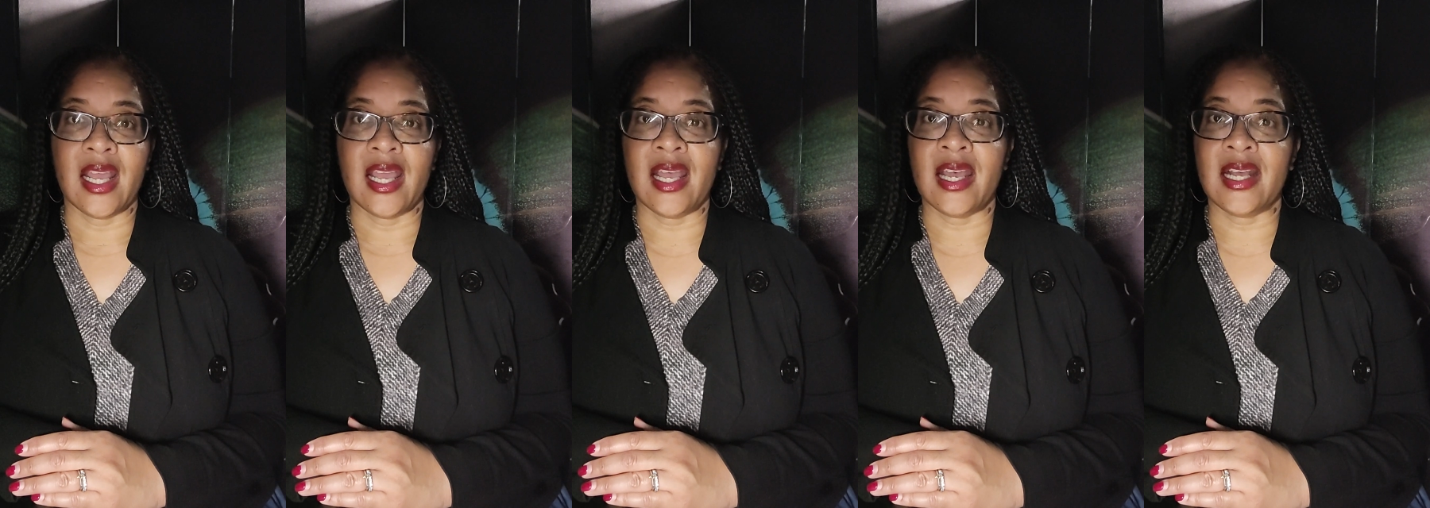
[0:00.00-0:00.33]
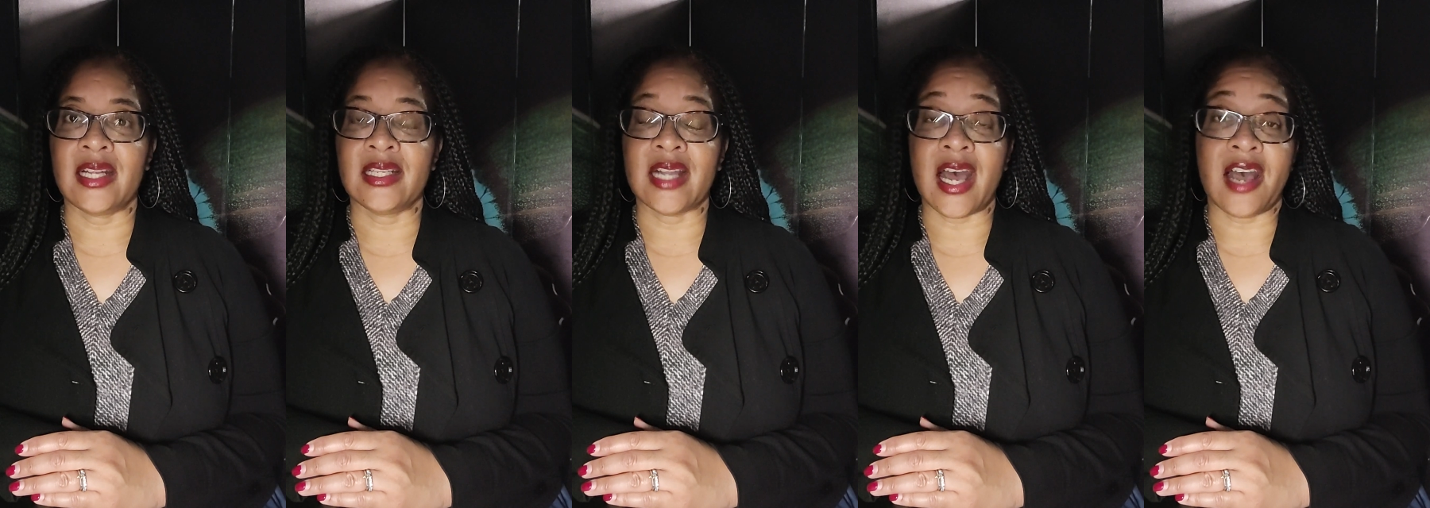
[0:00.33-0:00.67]

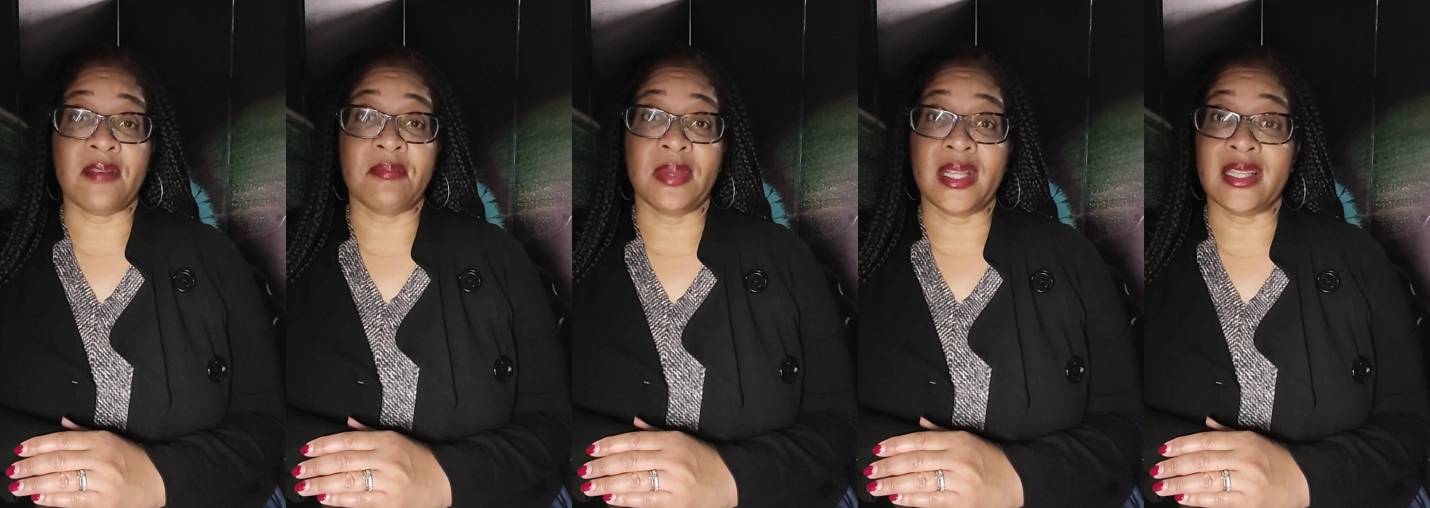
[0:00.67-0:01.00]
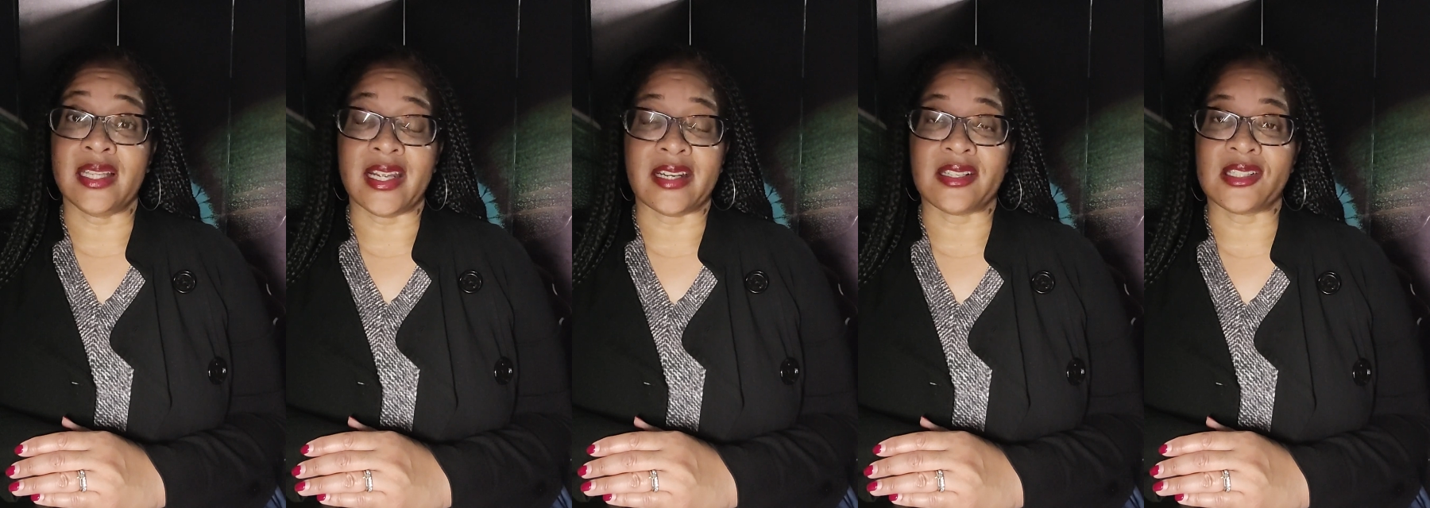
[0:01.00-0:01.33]
And I've been
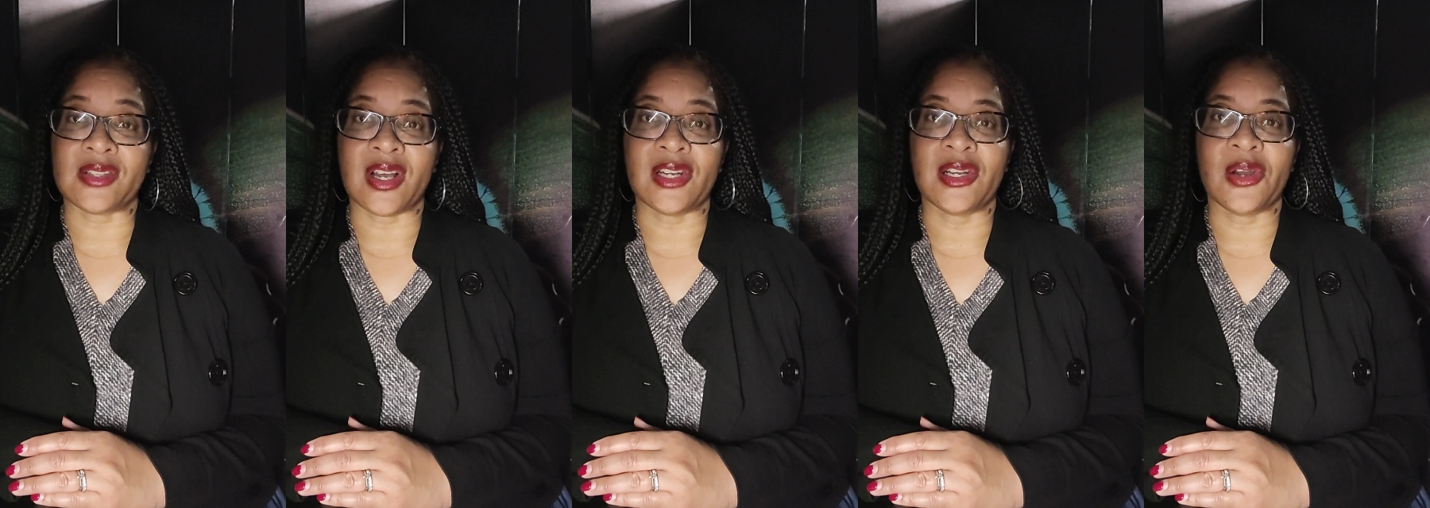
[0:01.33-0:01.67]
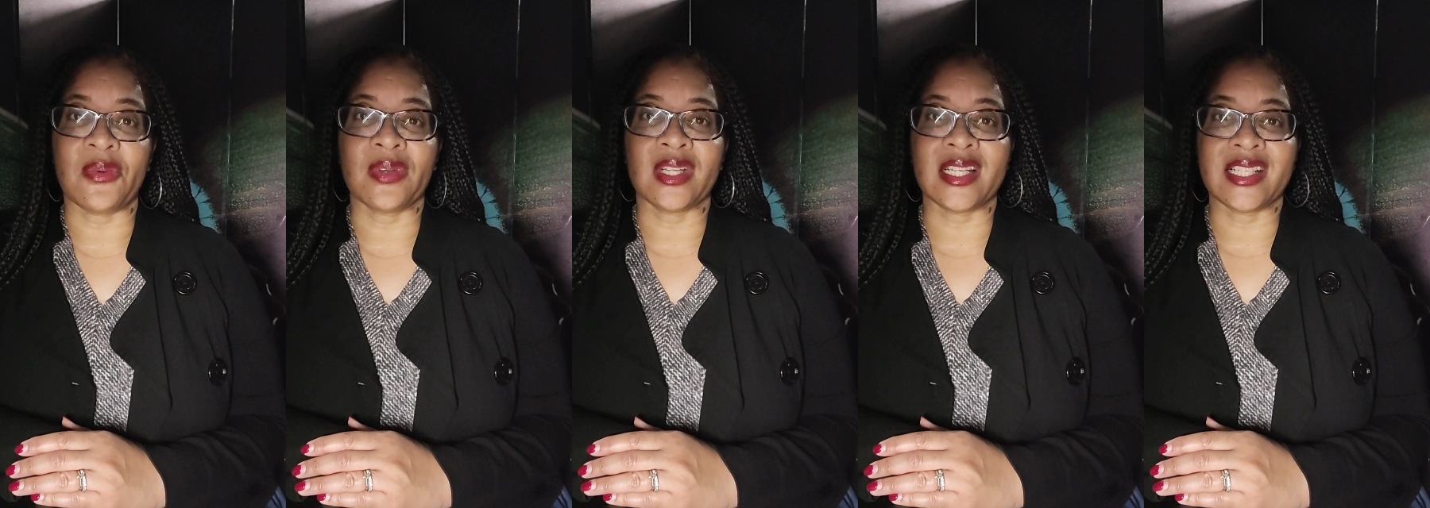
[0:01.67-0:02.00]
there, so I
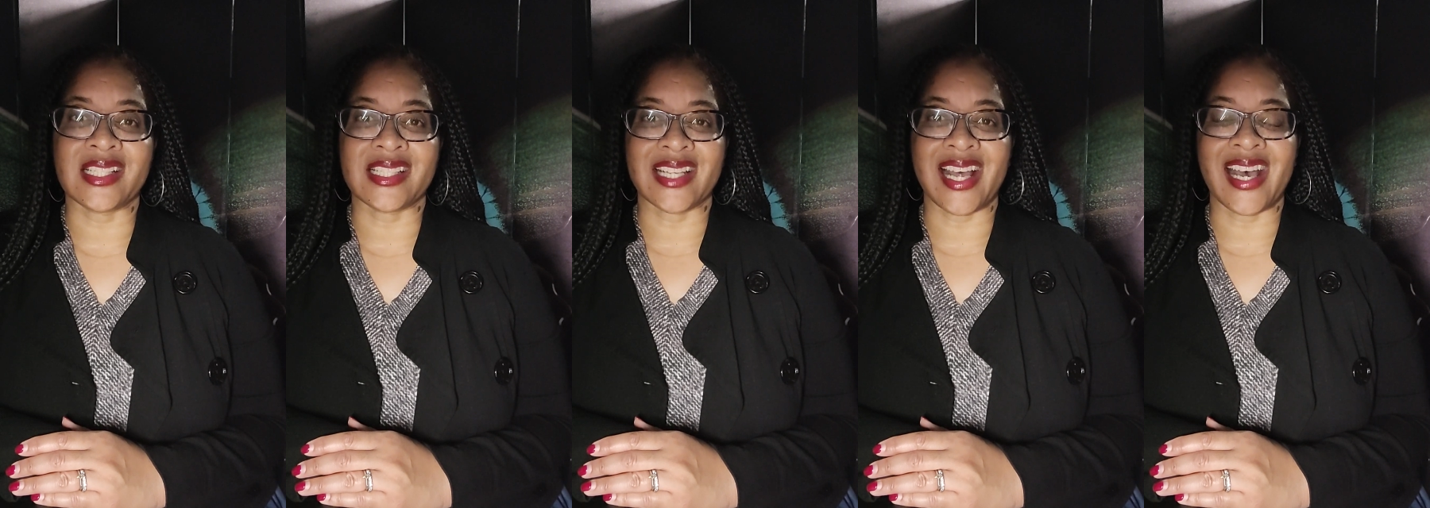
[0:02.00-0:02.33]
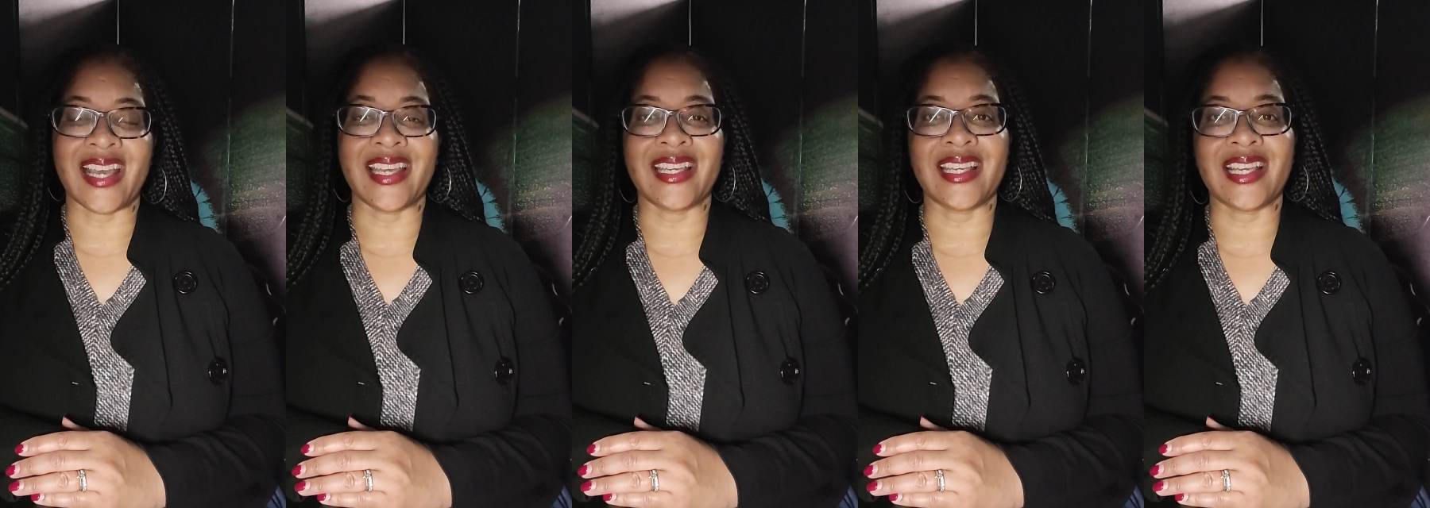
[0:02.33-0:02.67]
know what it's
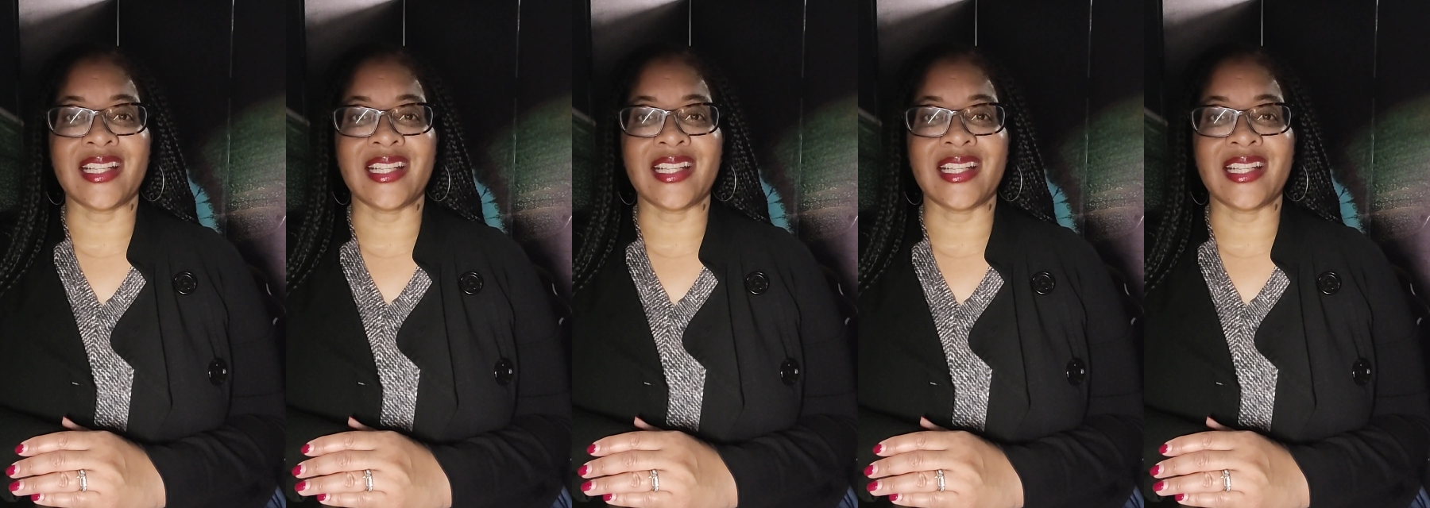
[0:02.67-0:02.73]
like.